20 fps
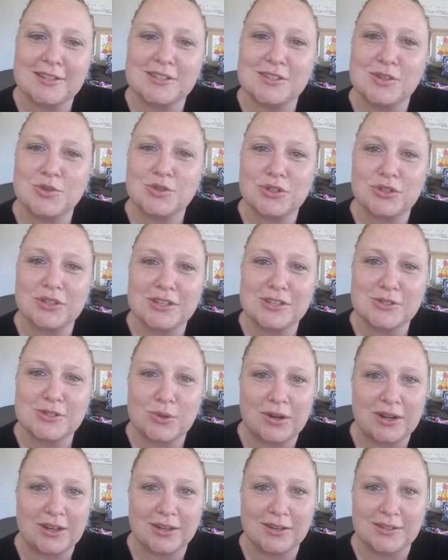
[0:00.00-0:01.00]
at Socially
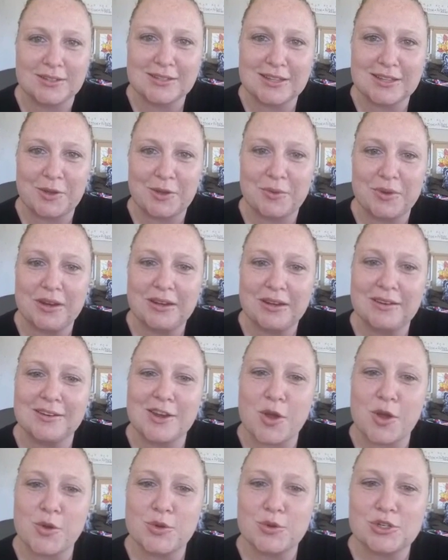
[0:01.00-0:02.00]
Sorted. Does anyone
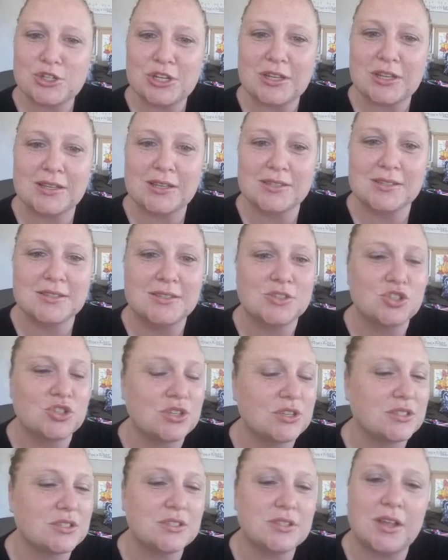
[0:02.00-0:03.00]
know who she is?
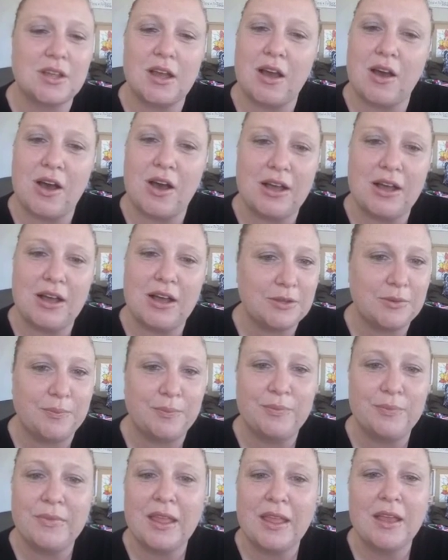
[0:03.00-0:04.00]
She's
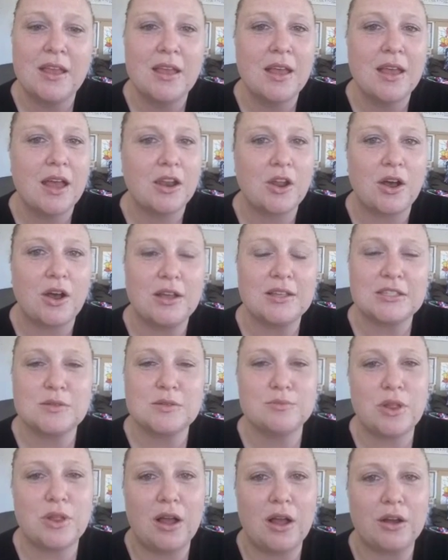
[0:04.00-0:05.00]
awesome, an
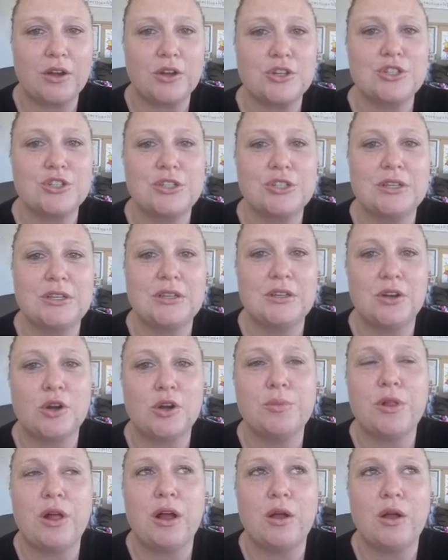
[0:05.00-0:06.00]
awesome blogger.
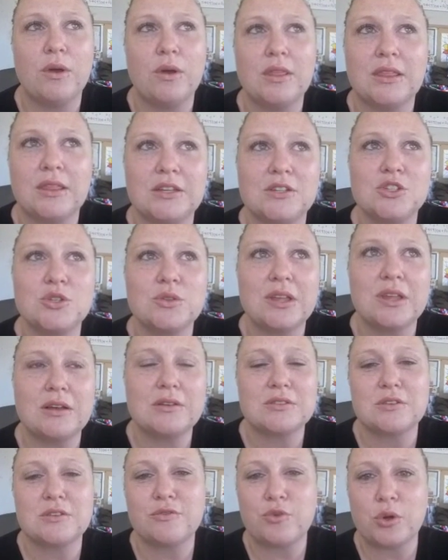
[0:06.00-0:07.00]
Her blog won the
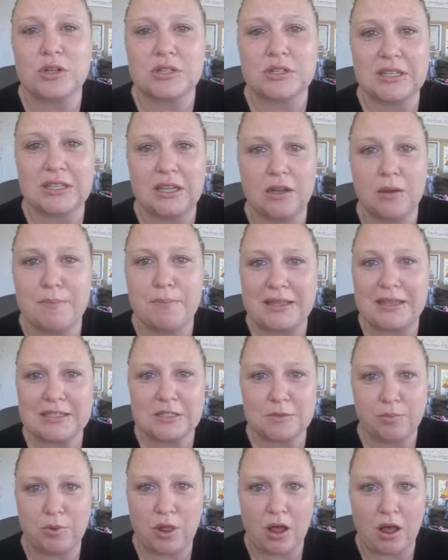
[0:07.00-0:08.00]
2014
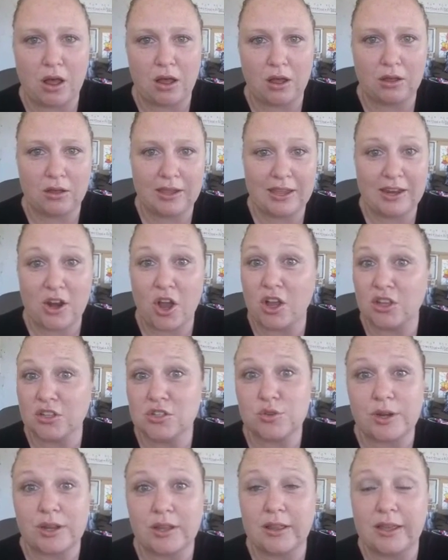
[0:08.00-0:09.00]
Best Blog in
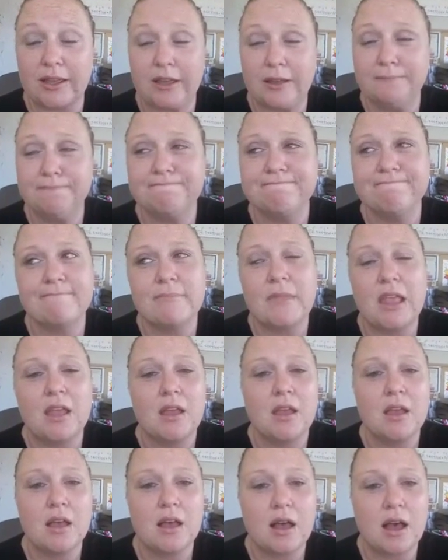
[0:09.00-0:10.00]
Australia.
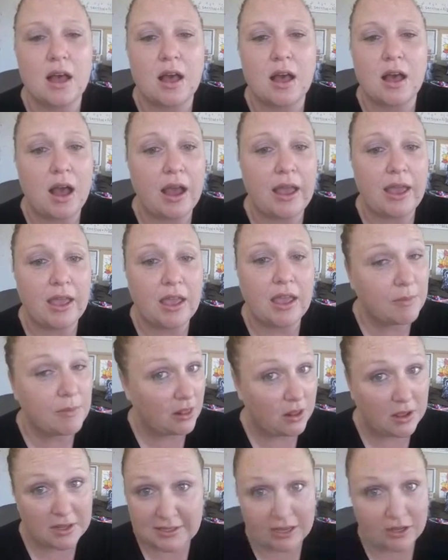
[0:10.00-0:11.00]
I am
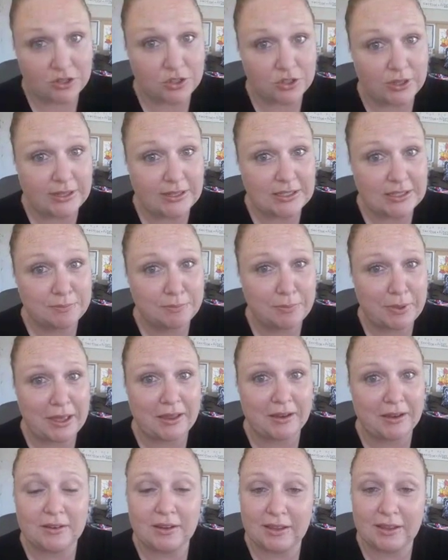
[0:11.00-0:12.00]
in Los Angeles,
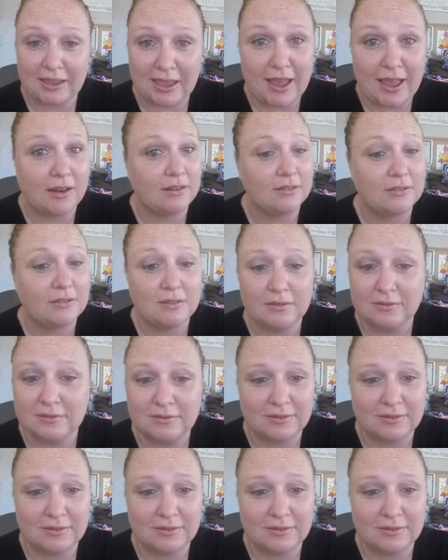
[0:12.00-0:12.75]
but again,